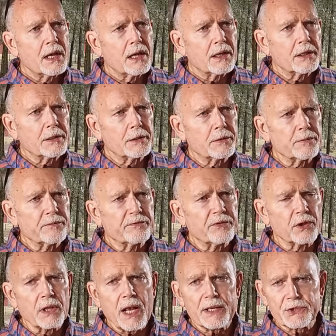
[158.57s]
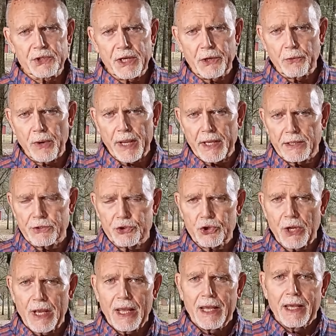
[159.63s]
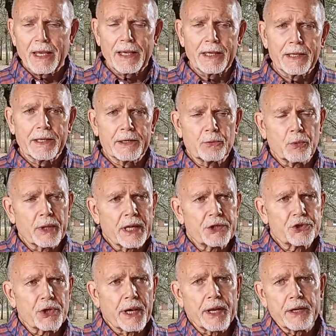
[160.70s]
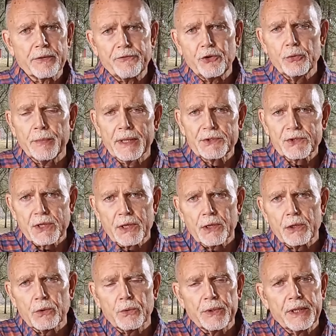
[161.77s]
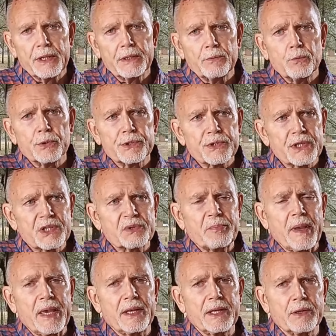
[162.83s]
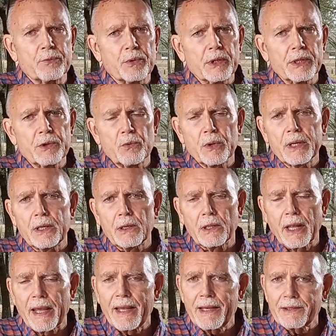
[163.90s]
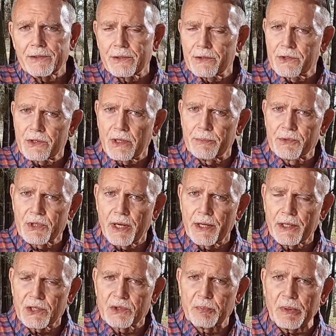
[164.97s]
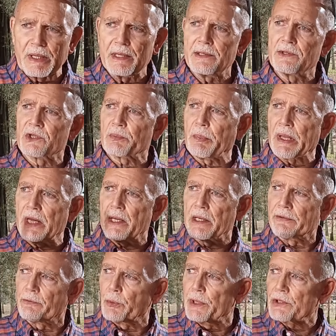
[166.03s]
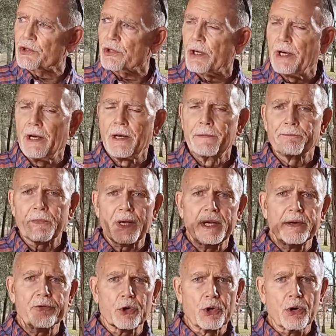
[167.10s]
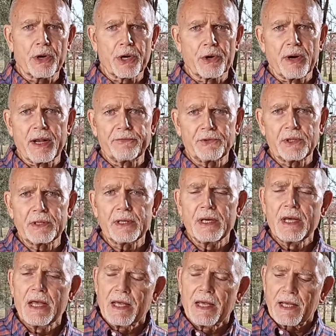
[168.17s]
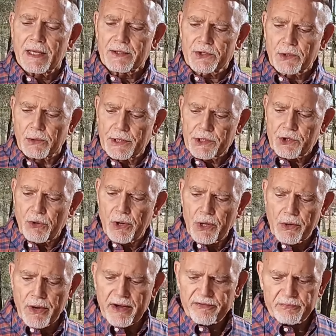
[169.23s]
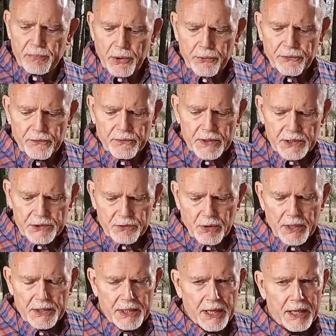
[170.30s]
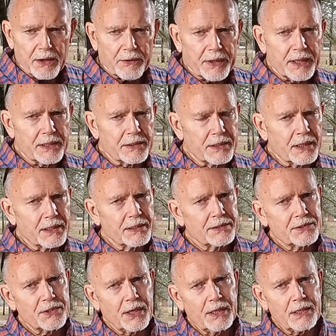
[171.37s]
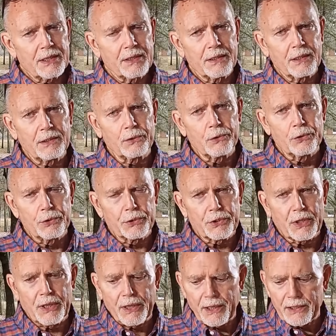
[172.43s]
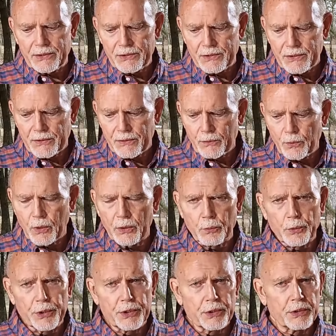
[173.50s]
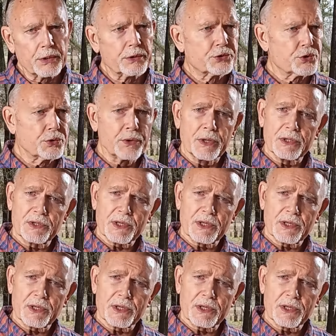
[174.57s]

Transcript: uh, velocity range. And when I shot it a few months ago, it was expanding really well at subsonic speed. Speaking of which, I never chronographed it. And so let's chronograph both of these right now and take a look at what we're shooting